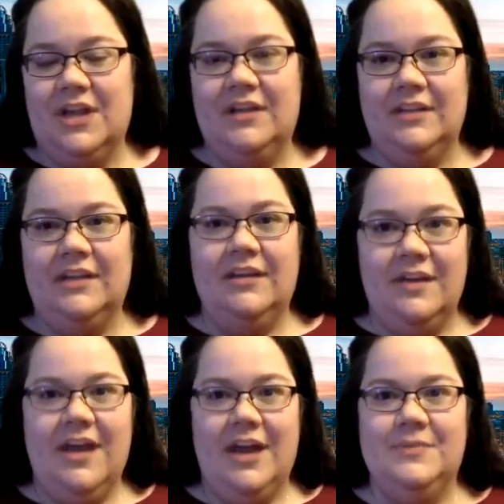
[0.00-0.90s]
on the
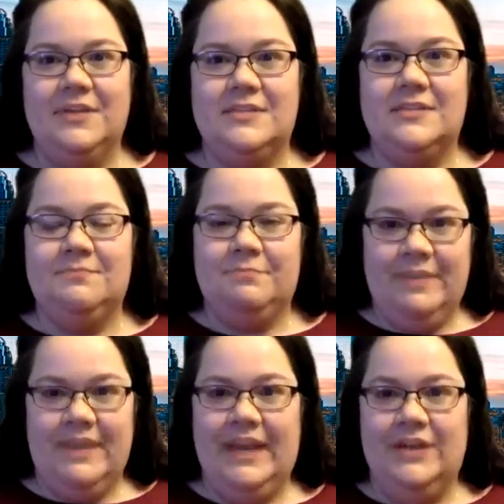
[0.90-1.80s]
anonymous
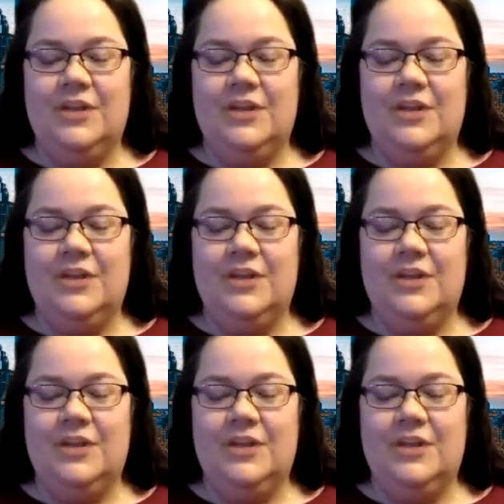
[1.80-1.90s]
page,